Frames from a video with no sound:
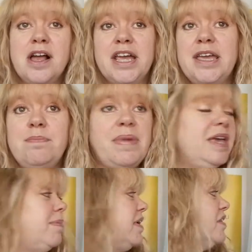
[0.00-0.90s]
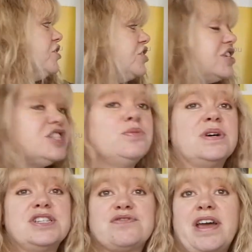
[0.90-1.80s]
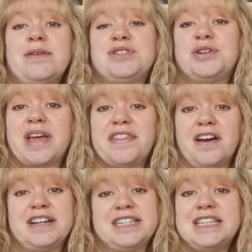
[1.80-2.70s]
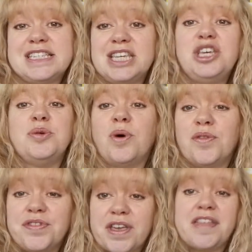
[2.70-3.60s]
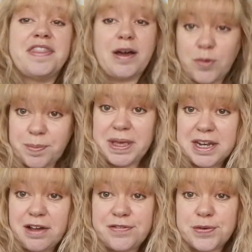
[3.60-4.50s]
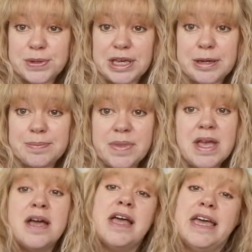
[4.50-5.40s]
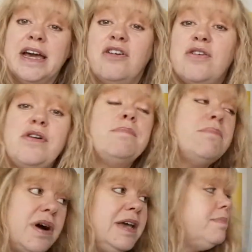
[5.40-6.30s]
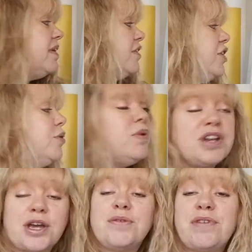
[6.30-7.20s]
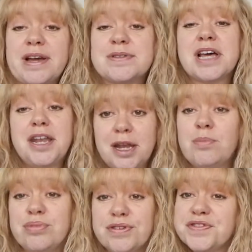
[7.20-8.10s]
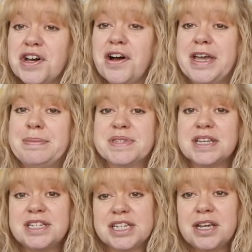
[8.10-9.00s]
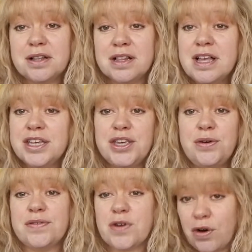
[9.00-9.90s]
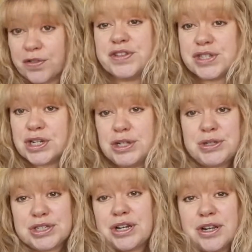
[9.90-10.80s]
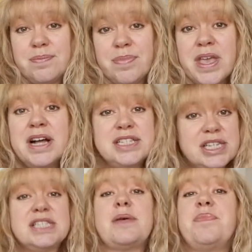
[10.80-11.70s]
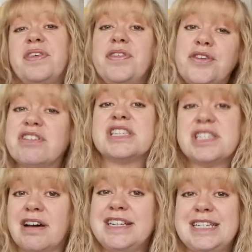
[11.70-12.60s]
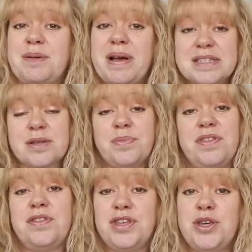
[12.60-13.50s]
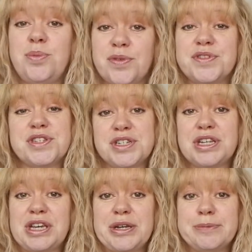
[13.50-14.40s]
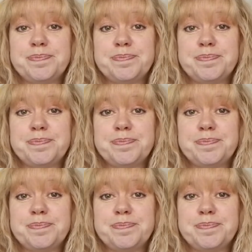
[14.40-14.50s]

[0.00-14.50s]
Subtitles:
it may be that just the once round you get the ideas that you want and that will be enough for you. Or it might be that you want to go round a number of times until you have got the solution to something that you're excited about, something that you want to do.